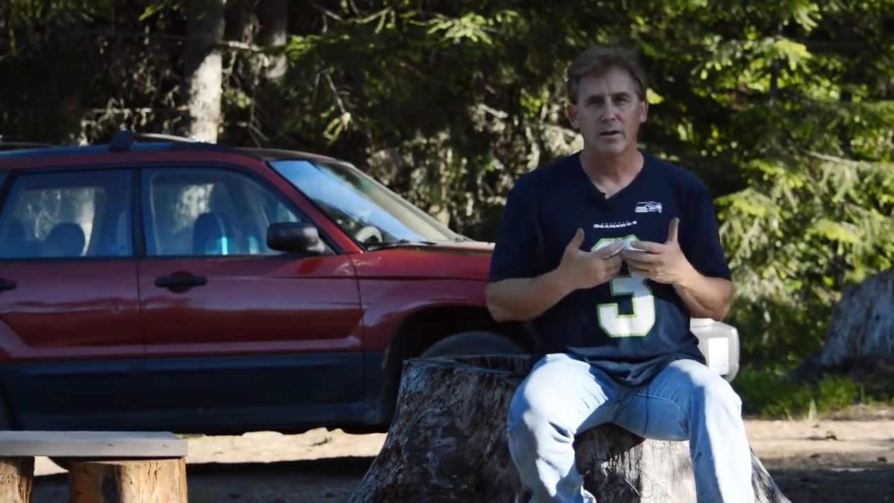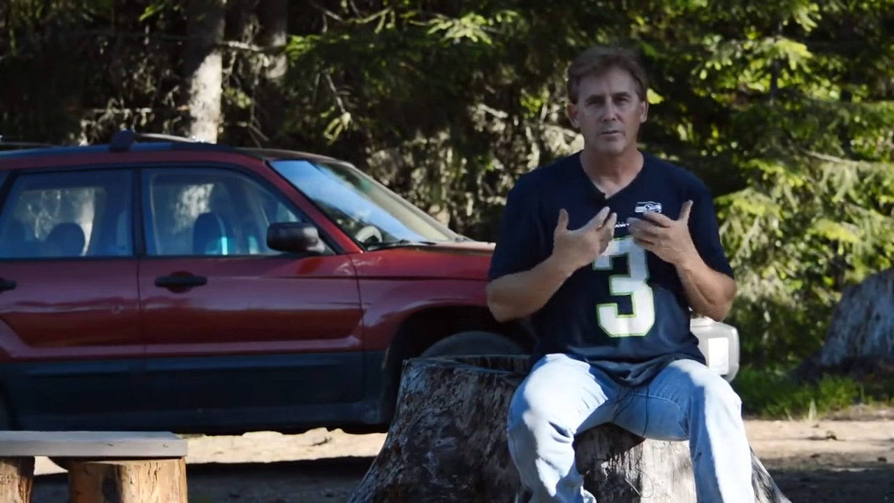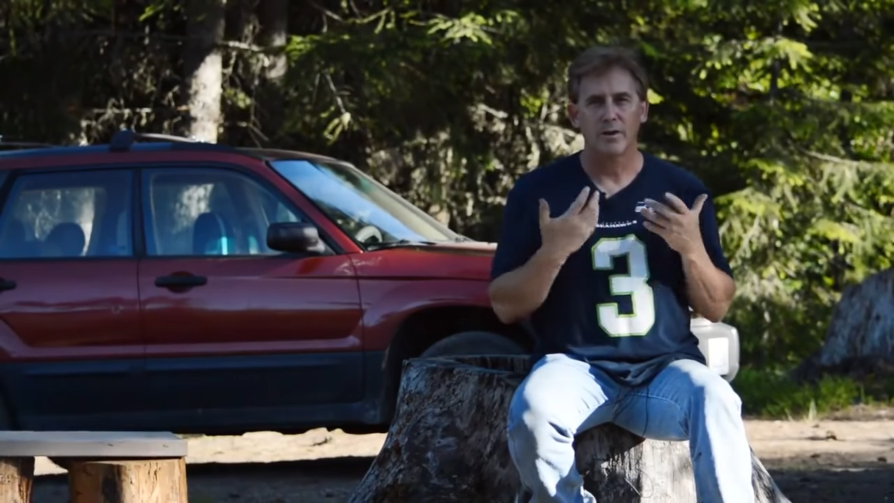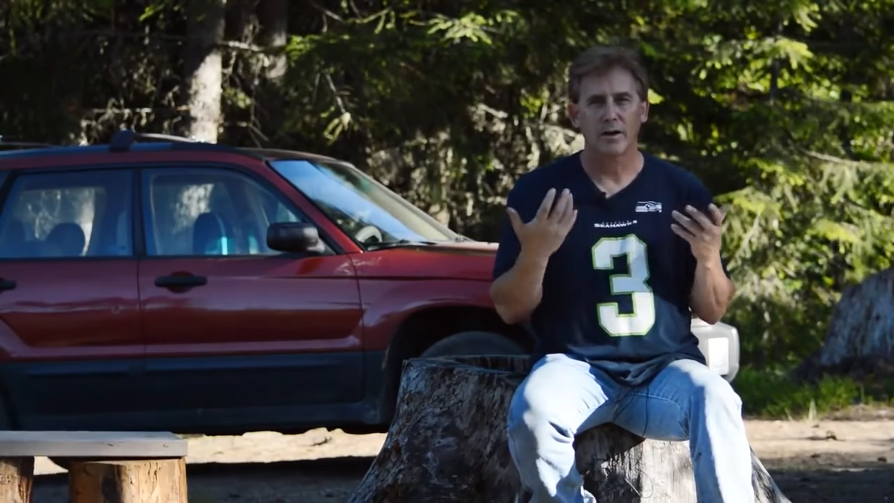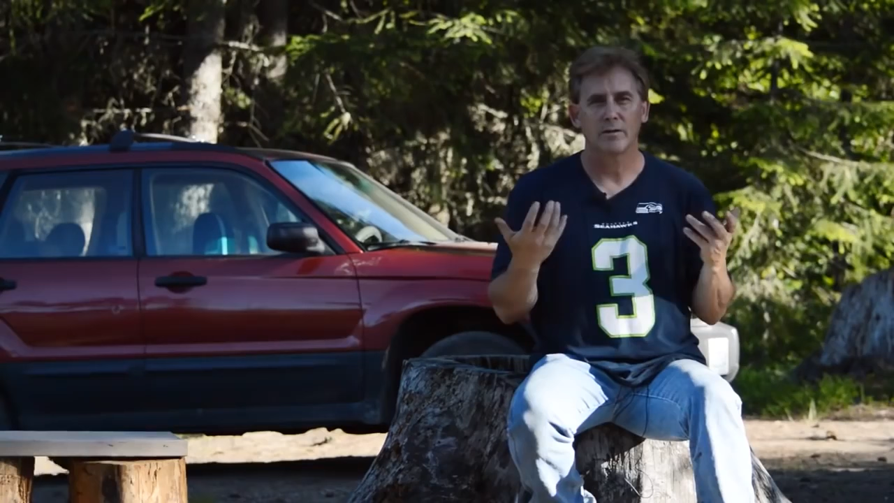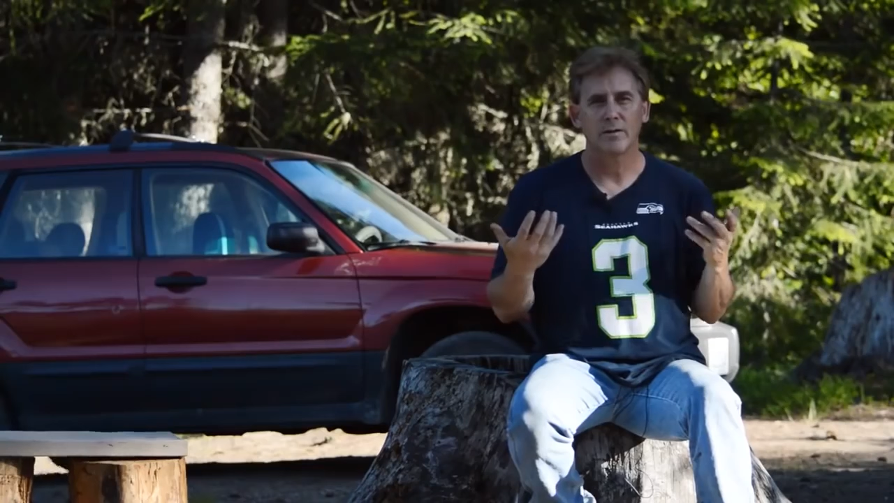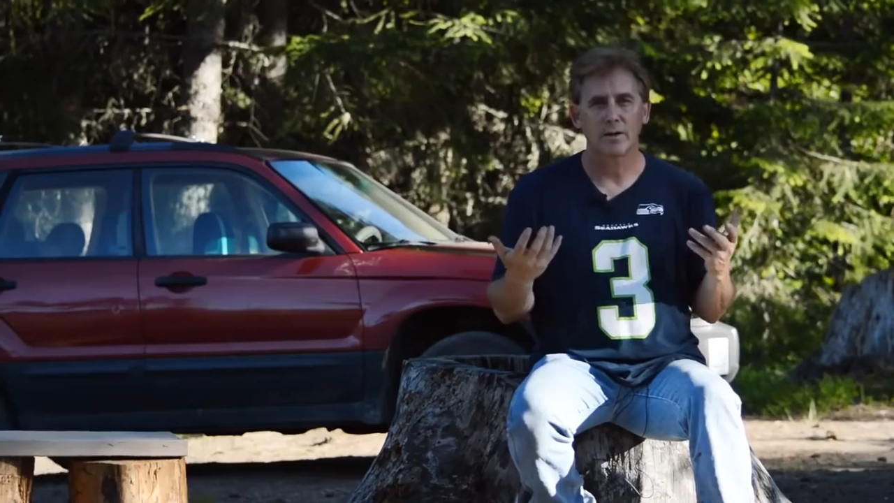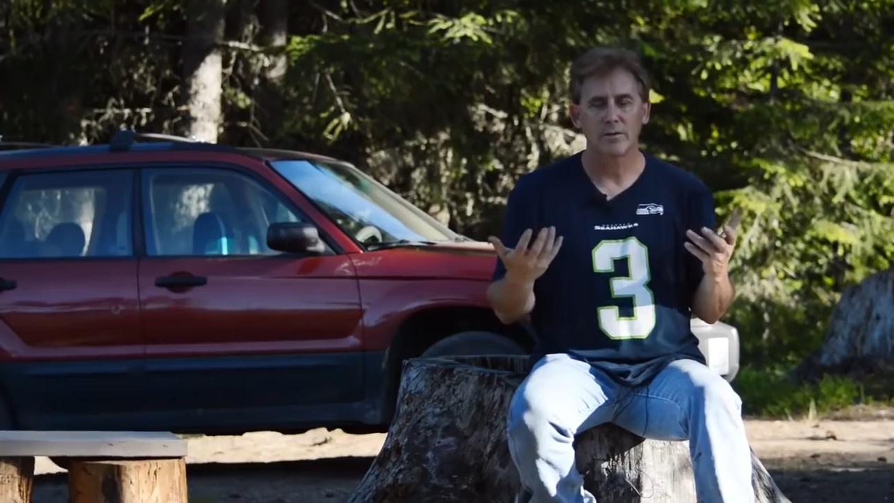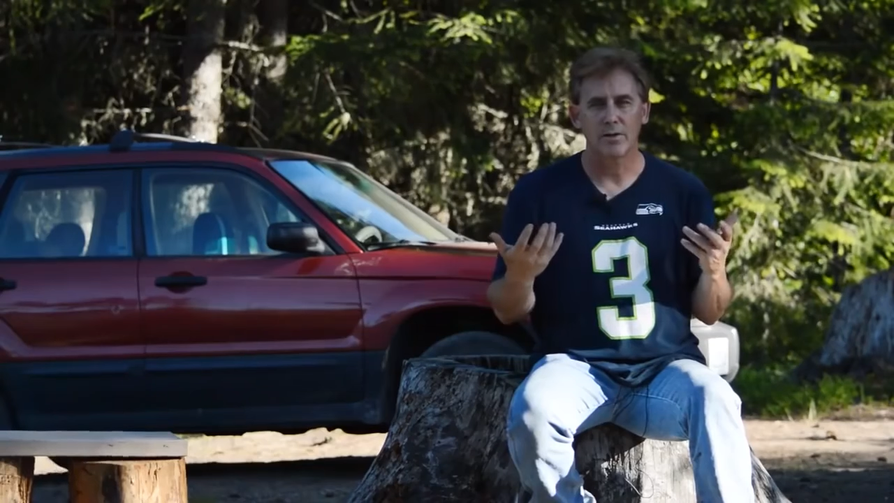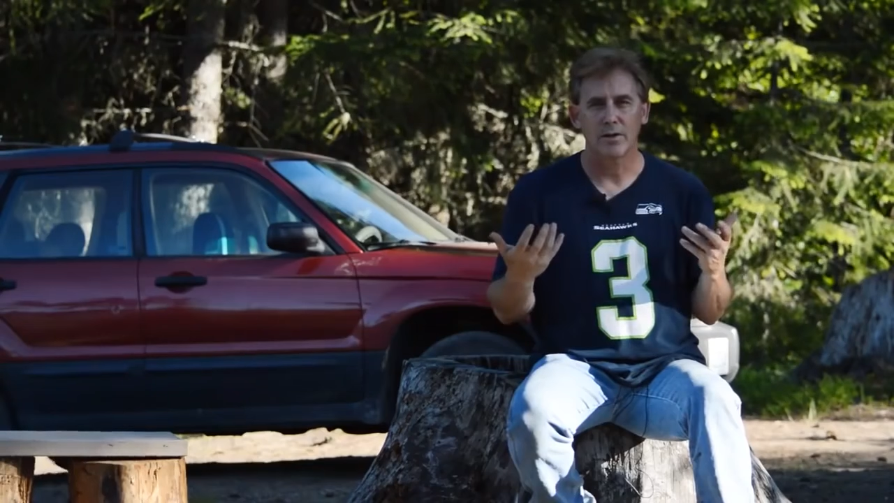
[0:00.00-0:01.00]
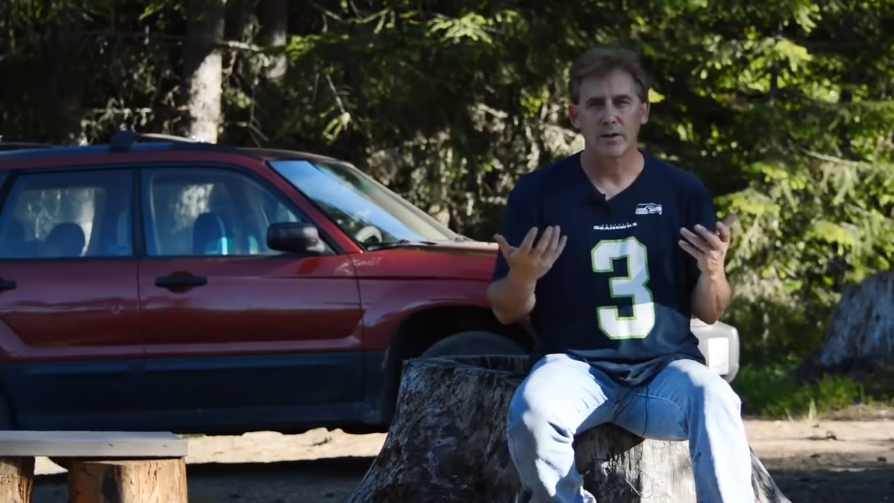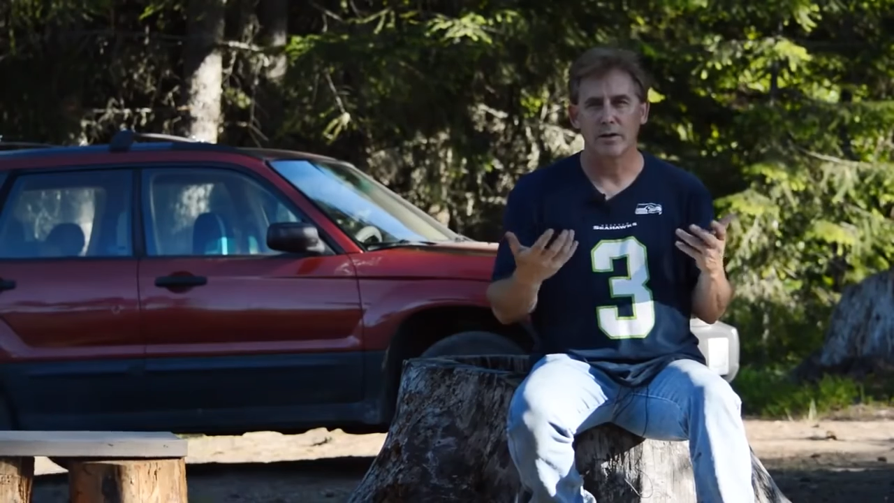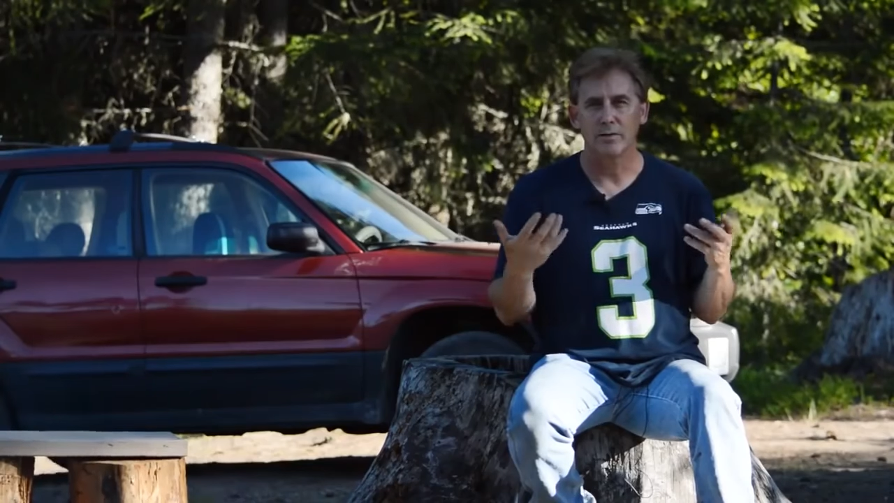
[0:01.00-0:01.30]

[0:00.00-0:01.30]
comes out of everything,